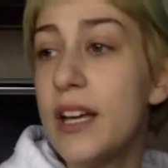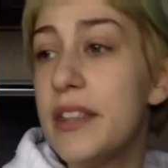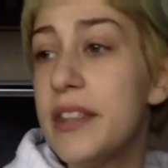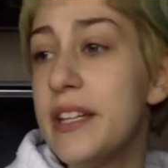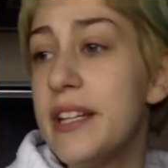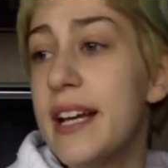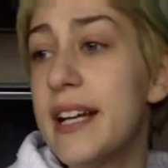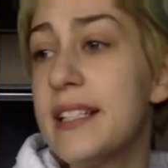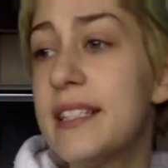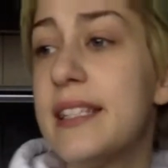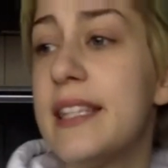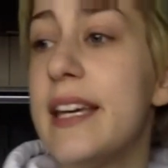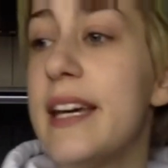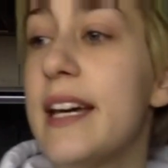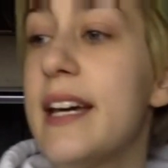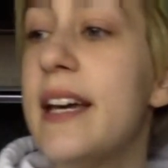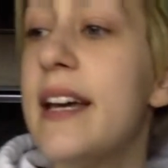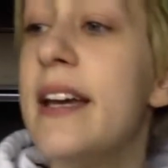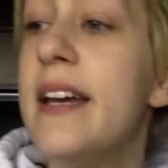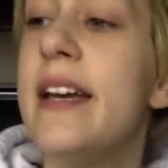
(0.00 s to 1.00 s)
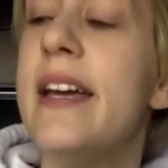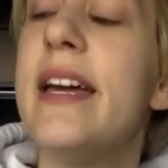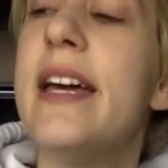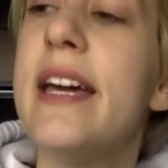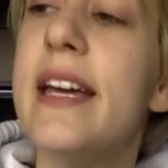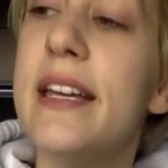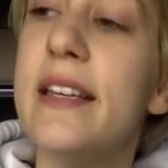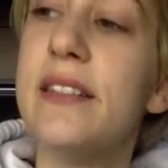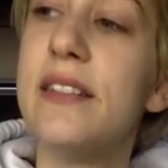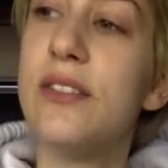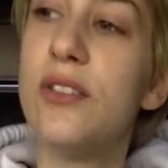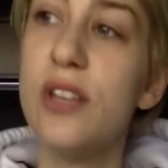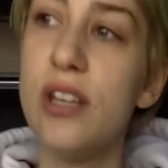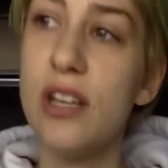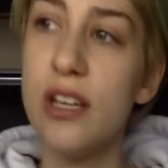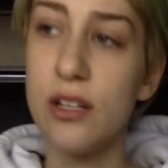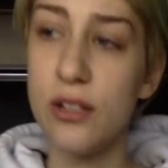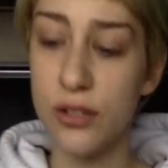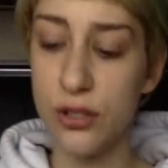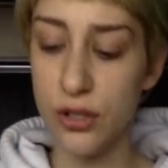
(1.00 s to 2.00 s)
The next thing is
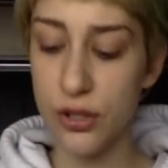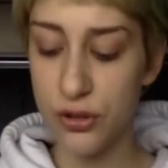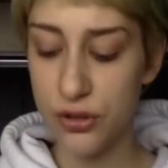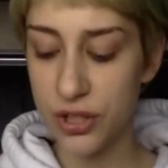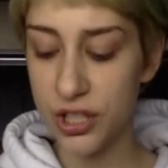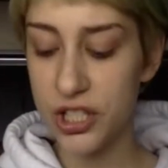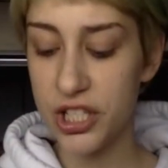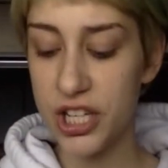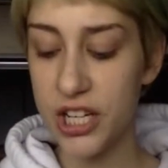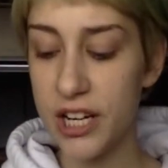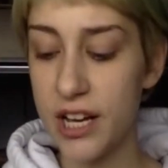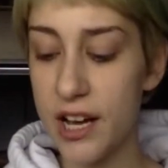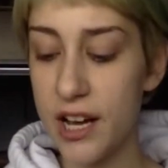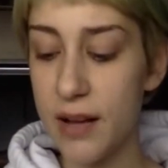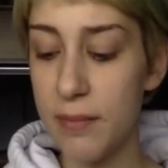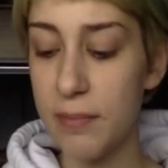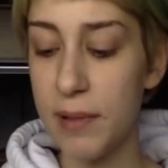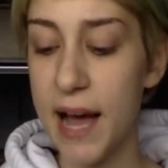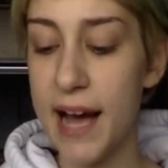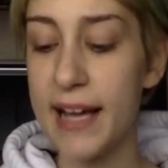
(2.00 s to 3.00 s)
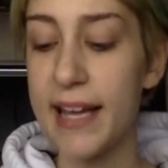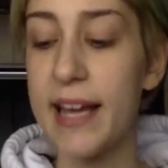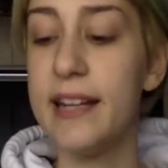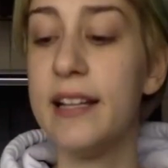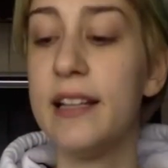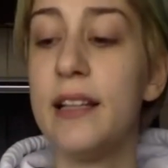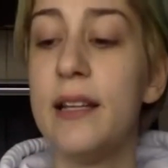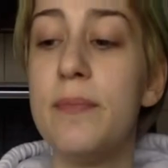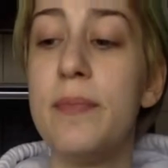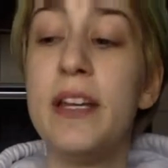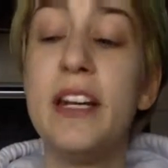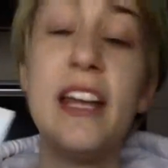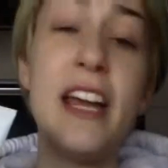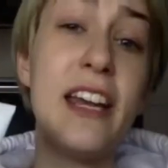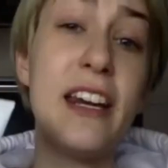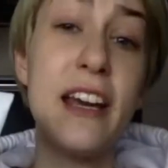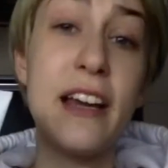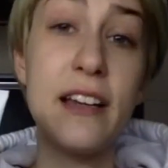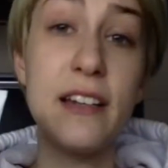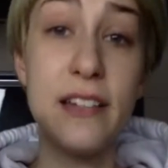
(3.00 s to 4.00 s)
the Neutrogena Blackhead
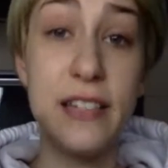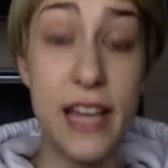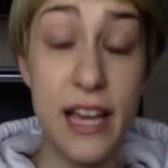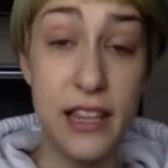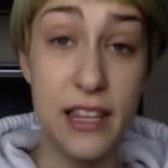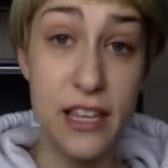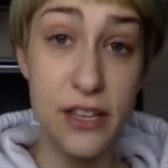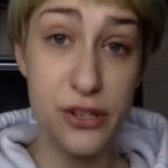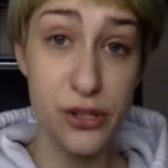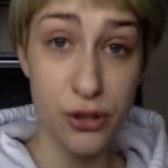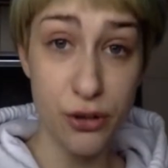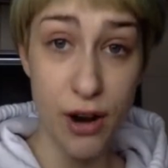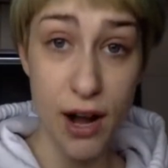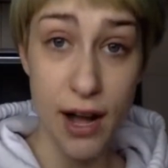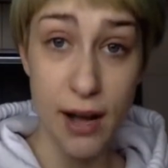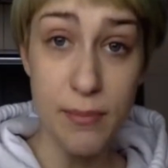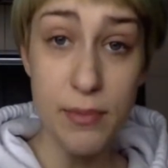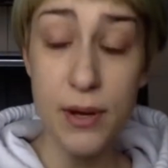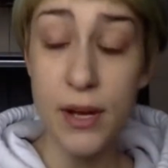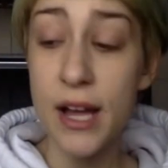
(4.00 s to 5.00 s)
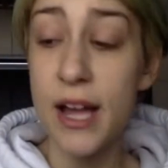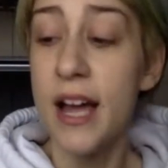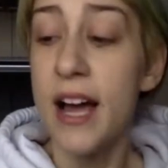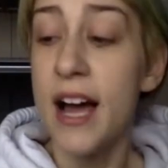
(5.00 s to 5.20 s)
Eliminating Daily Scrub.